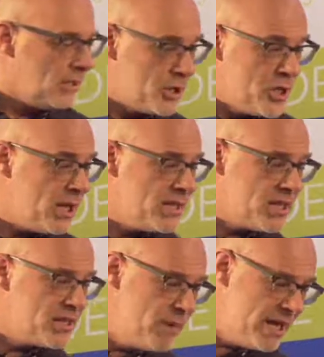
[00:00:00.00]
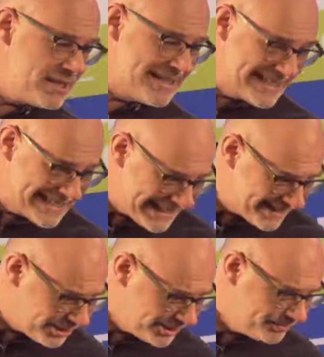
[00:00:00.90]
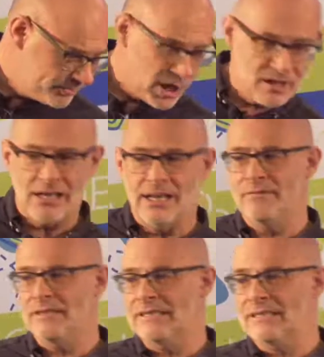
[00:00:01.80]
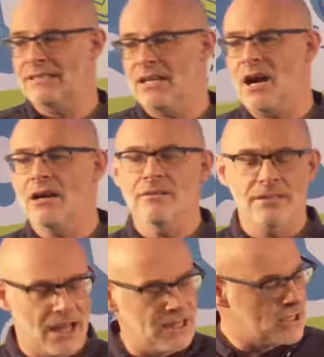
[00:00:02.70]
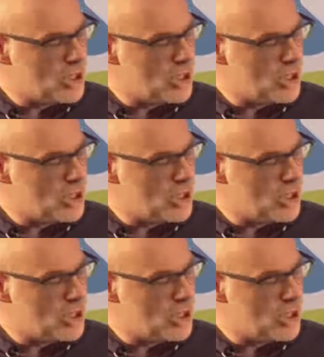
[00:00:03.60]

Our knowledge has made us cynical, our cleverness hard and